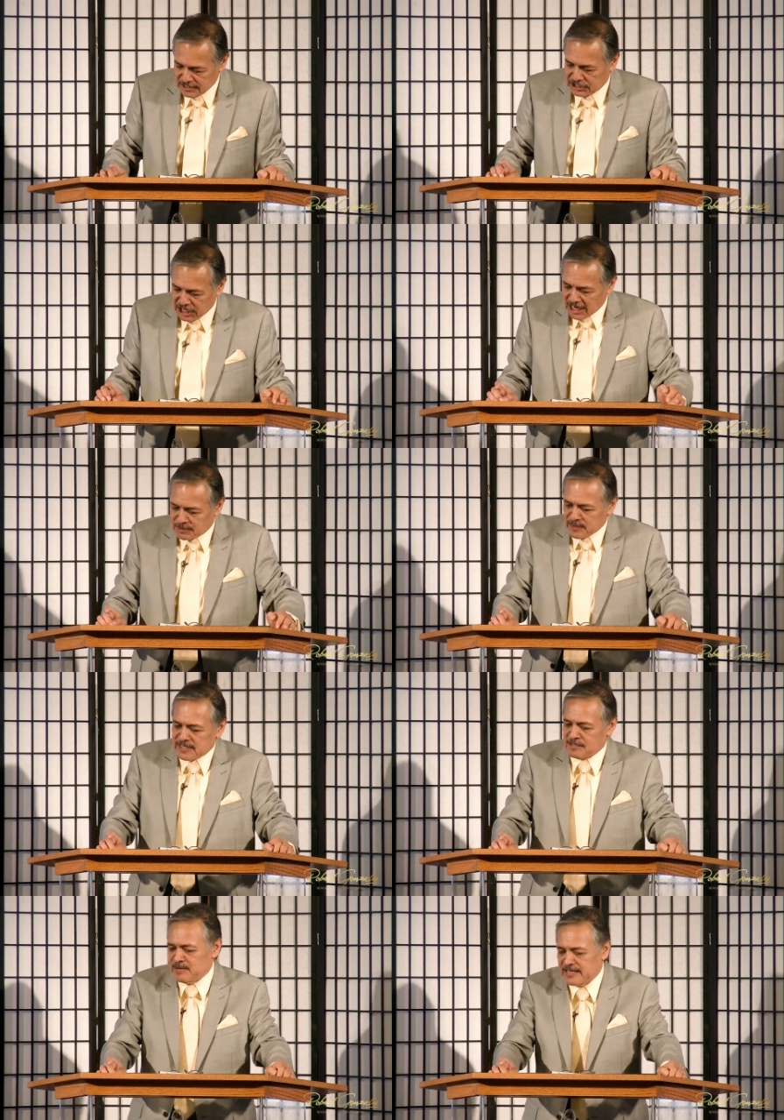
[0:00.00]
Judgment
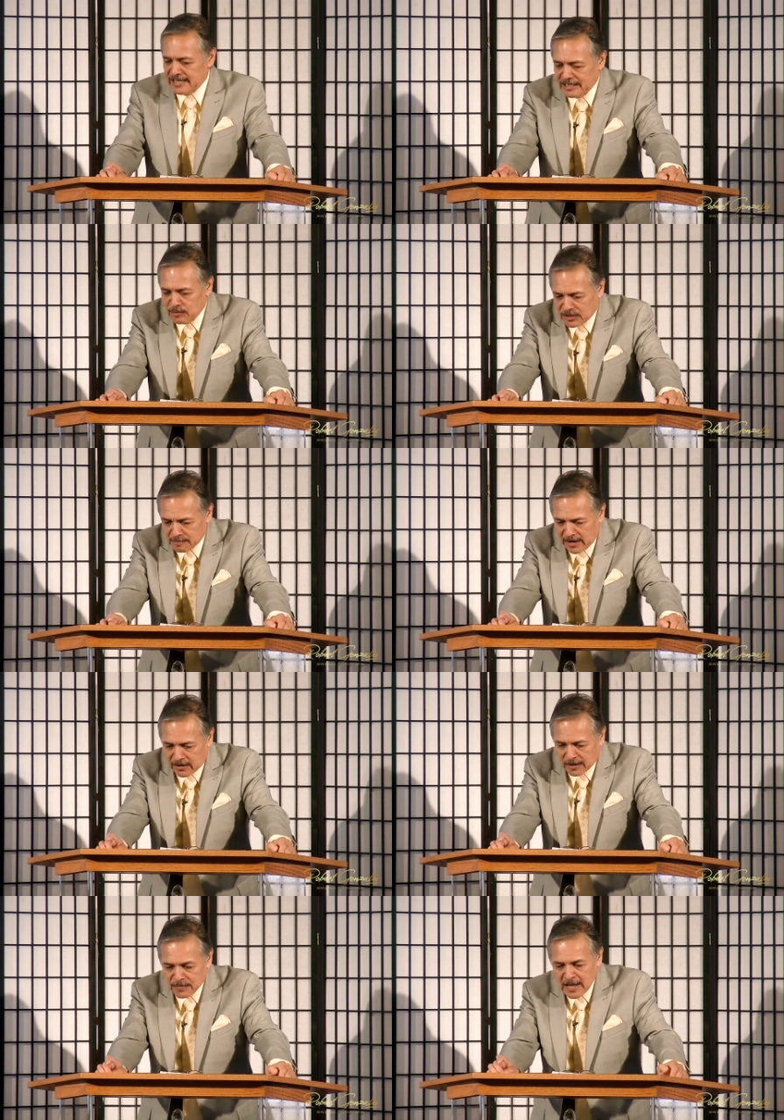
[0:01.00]
is beginning with
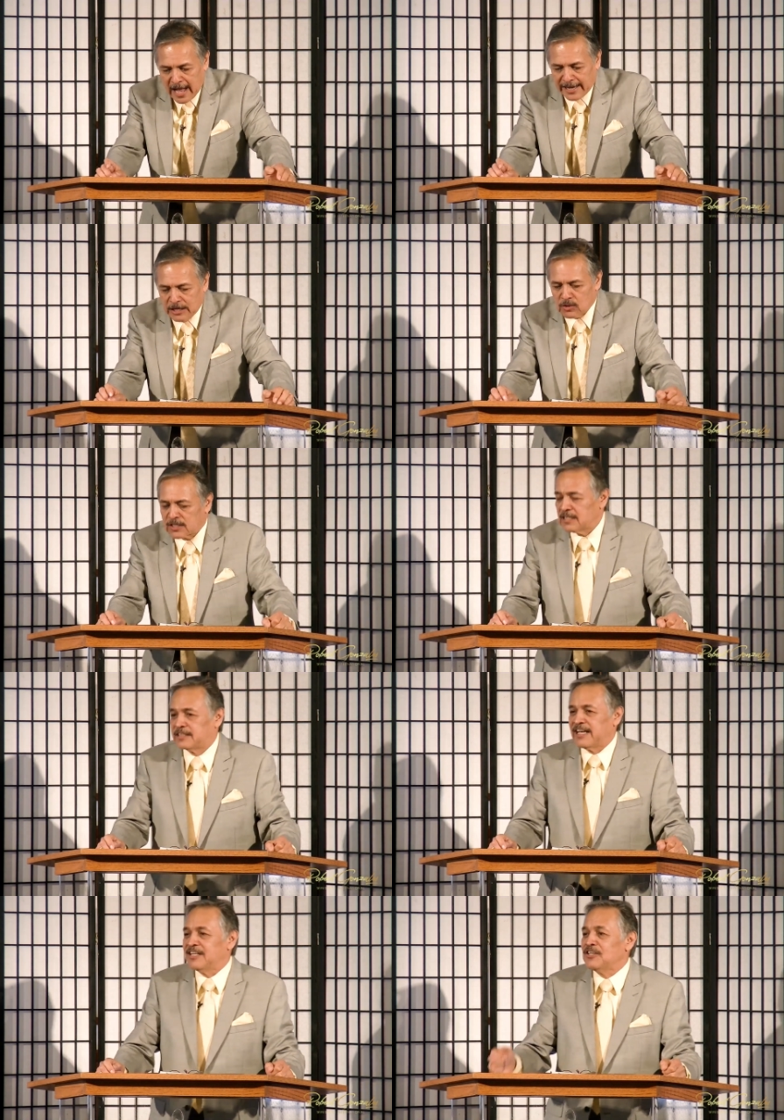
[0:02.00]
America, and it will
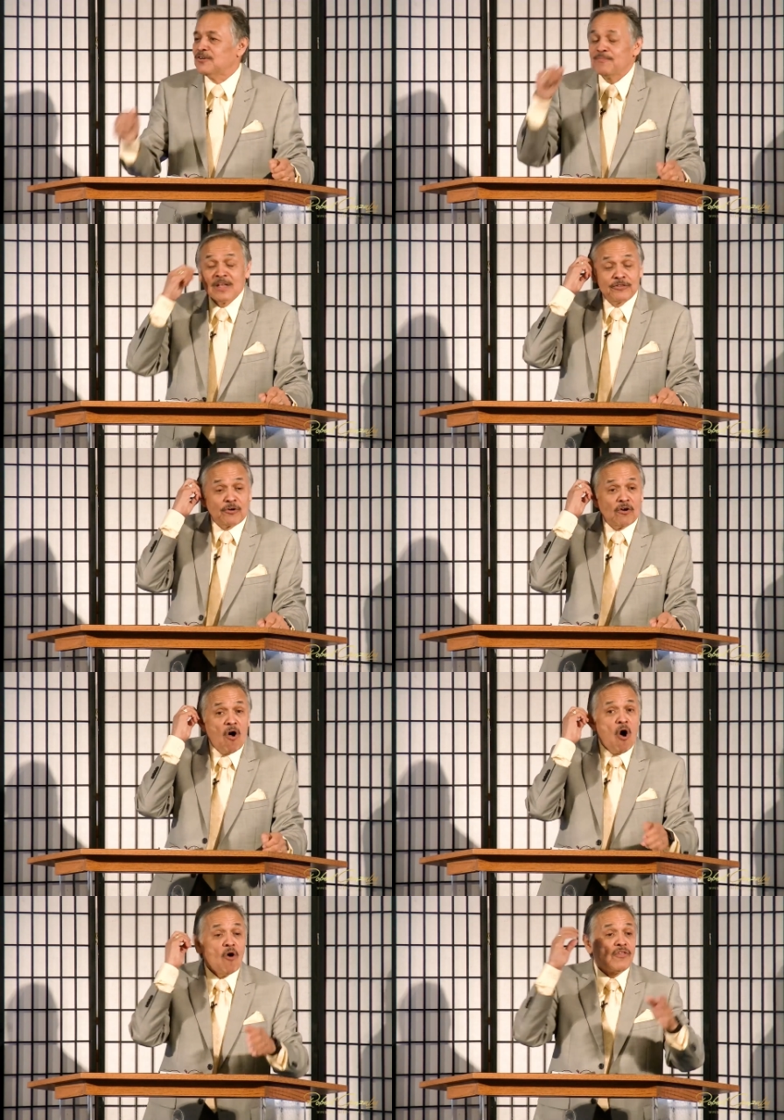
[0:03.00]
continue throughout
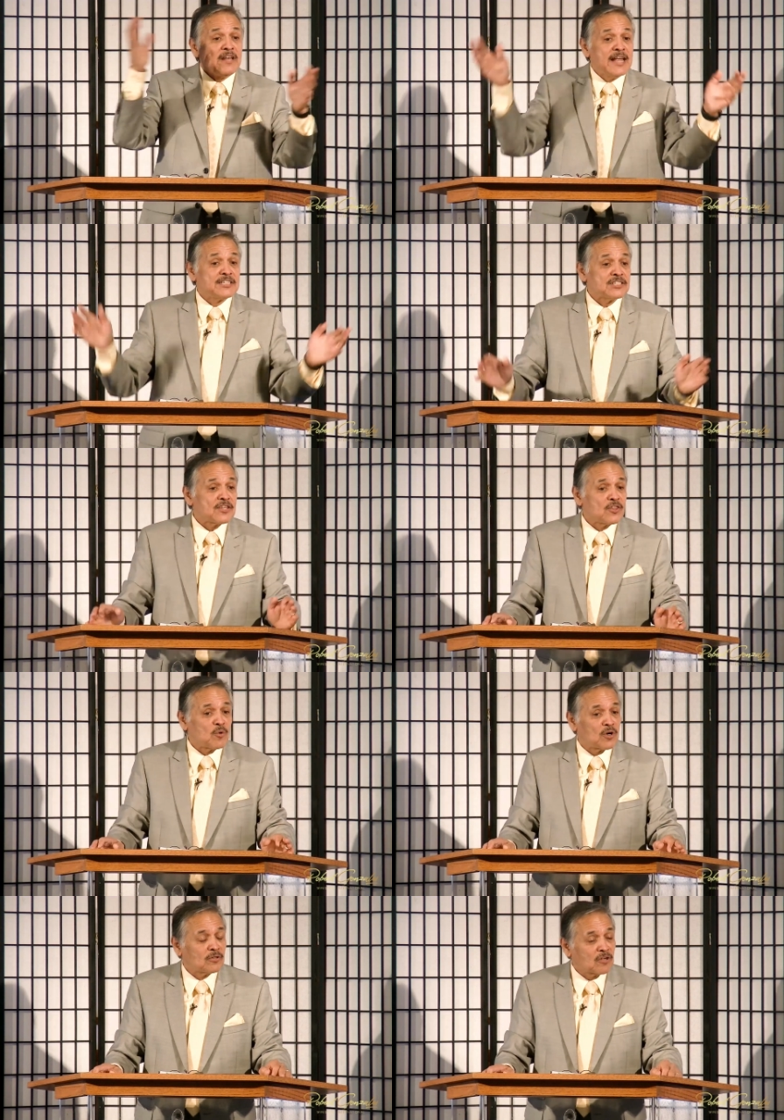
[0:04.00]
all the nations of the
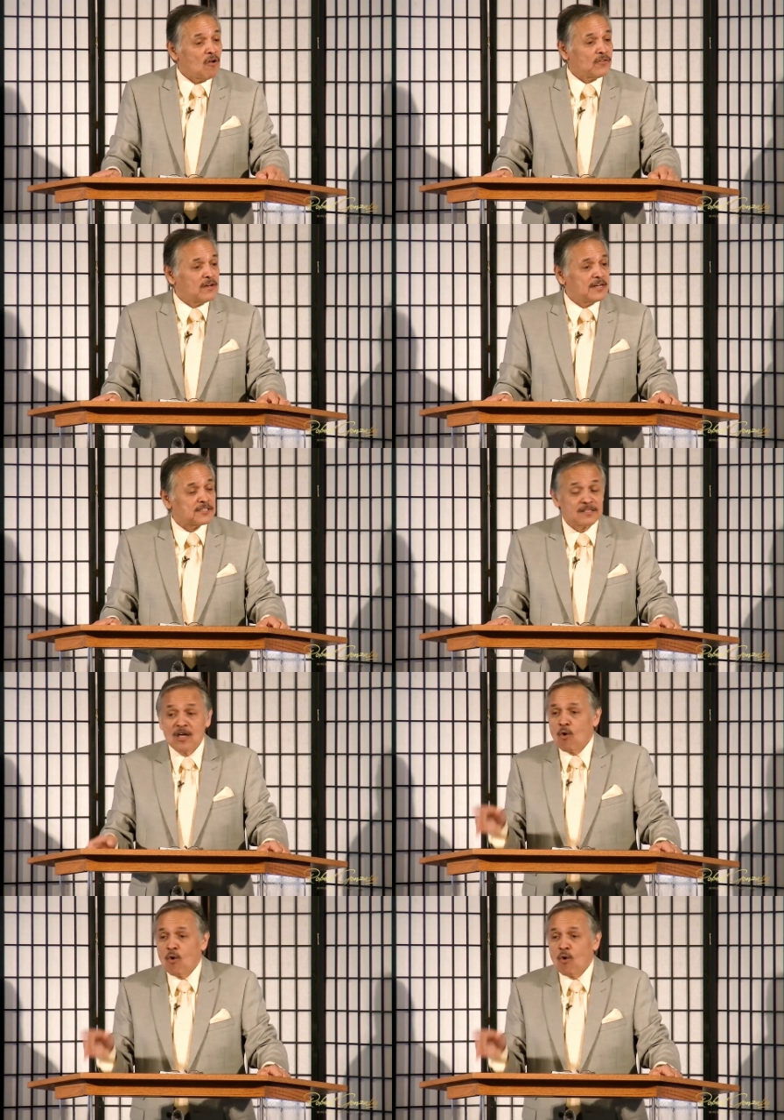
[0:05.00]
world, all the nations.